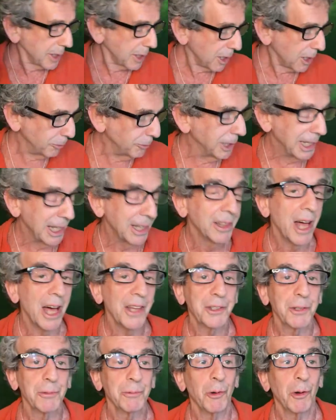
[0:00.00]
Drinking
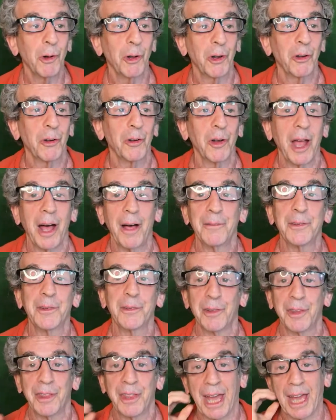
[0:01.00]
lots of water helps
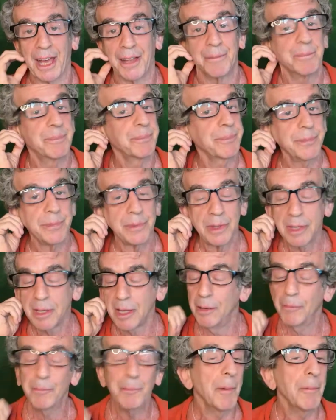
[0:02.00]
with that.
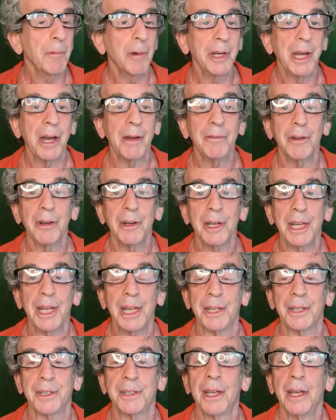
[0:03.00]
But whatever it
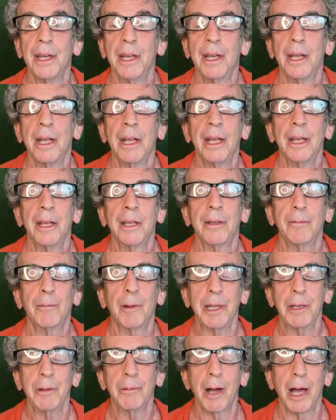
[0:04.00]
is,
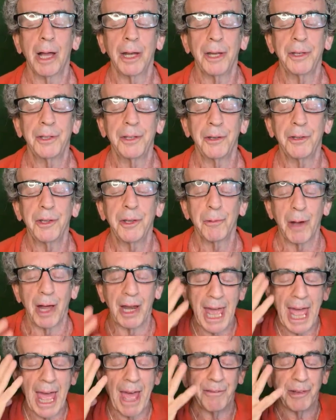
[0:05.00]
what you want to do is you want
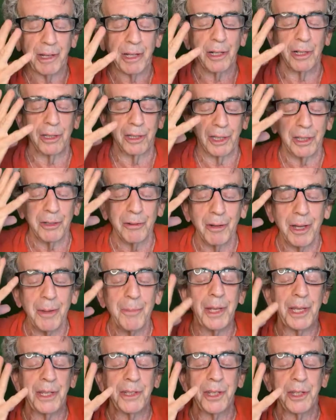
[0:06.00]
to have a clear
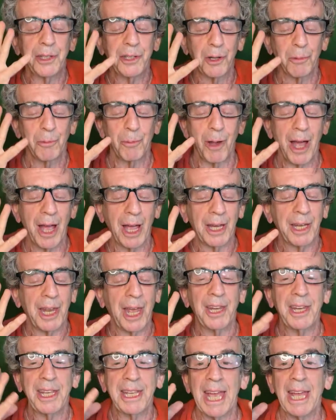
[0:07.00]
image in your mind.
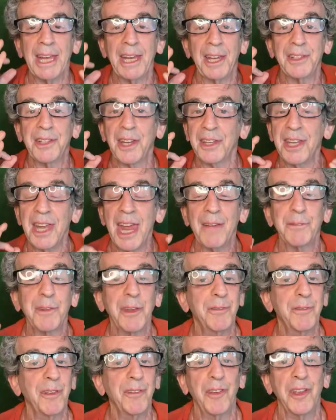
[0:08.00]
And again, it doesn't have to
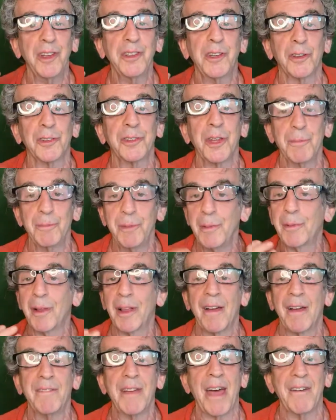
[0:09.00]
be visual. Some people
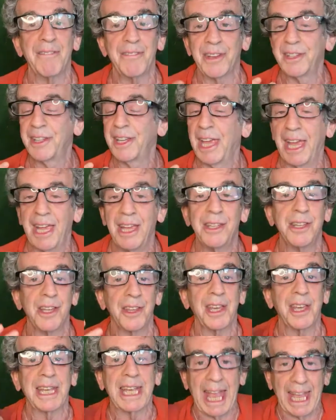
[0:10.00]
have aphantasia
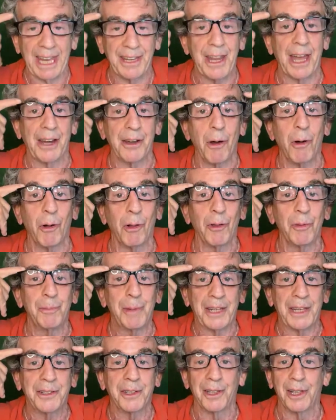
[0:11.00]
that cannot hold
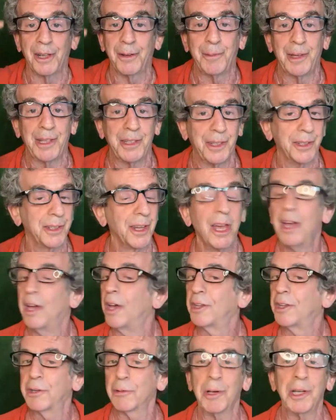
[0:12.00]
mental images.
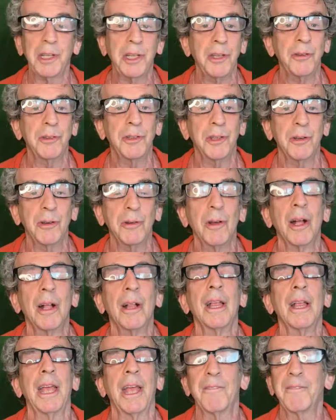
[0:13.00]
So what do you do?
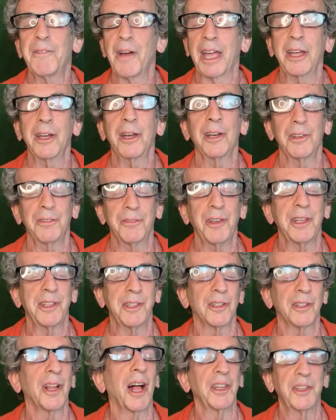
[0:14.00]
If I could
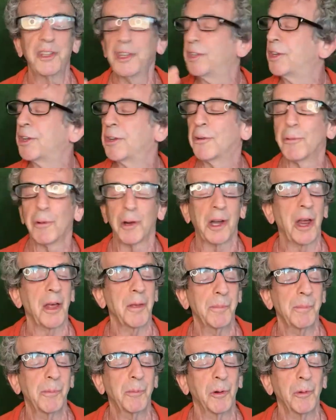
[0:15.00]
visualize, this is what I
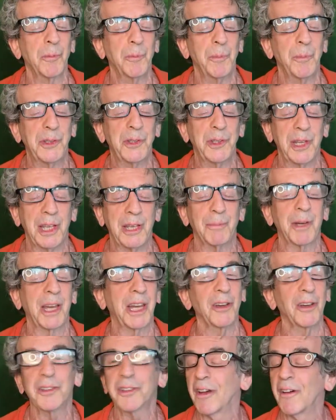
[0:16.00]
would be seeing. But
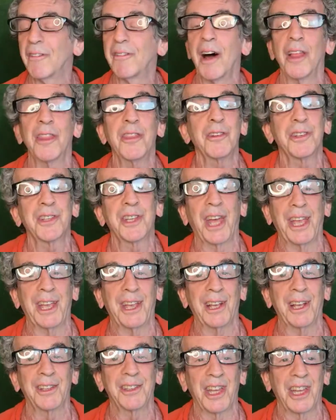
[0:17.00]
I also have other
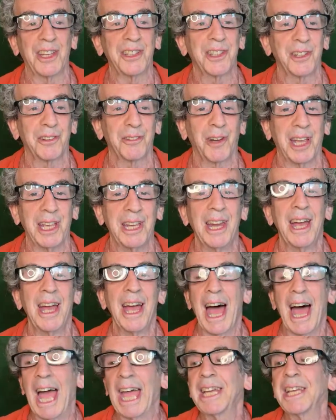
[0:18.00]
psychic senses, right?
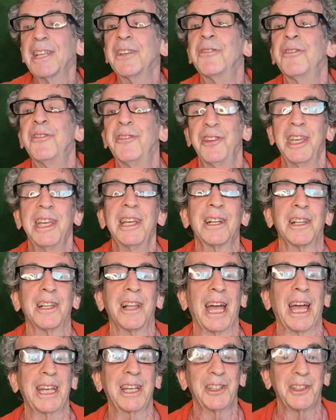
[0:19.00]
I can feel,
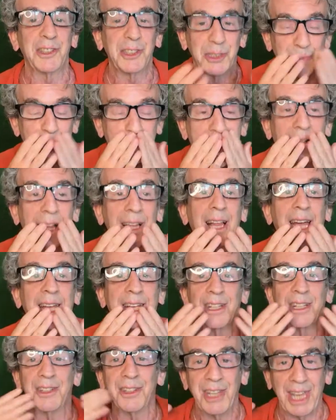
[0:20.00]
I can smell, I
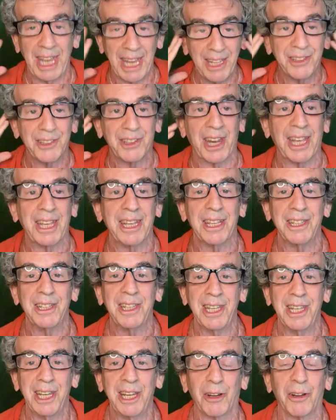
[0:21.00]
can taste, I can
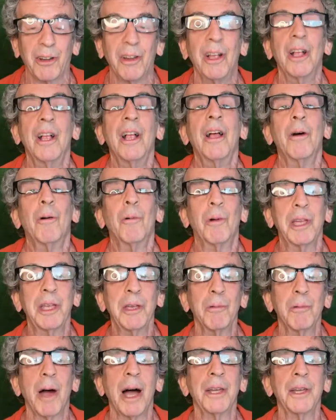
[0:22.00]
hear. What
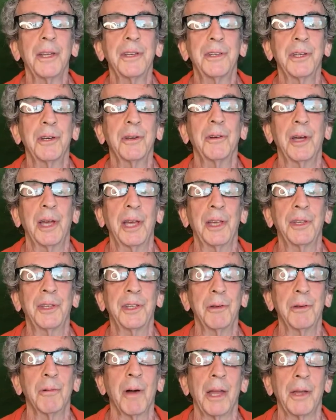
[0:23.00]
you want to do is
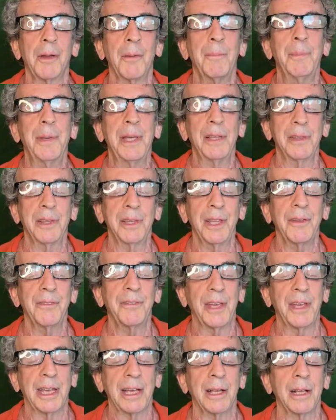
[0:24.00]
you want to be
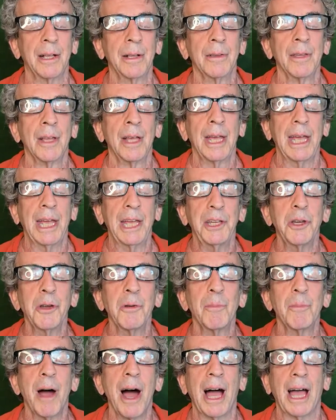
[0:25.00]
living in your
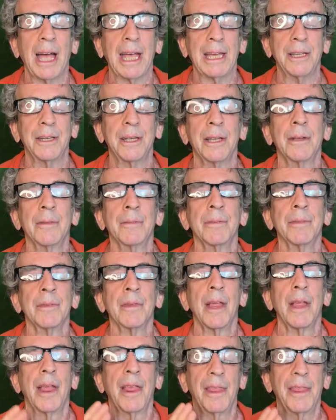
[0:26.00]
mind
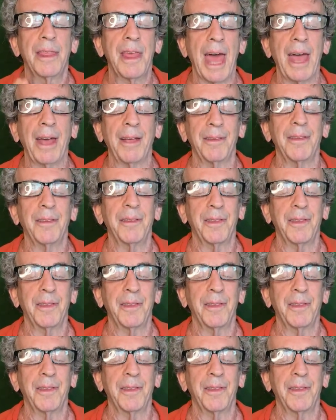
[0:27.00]
that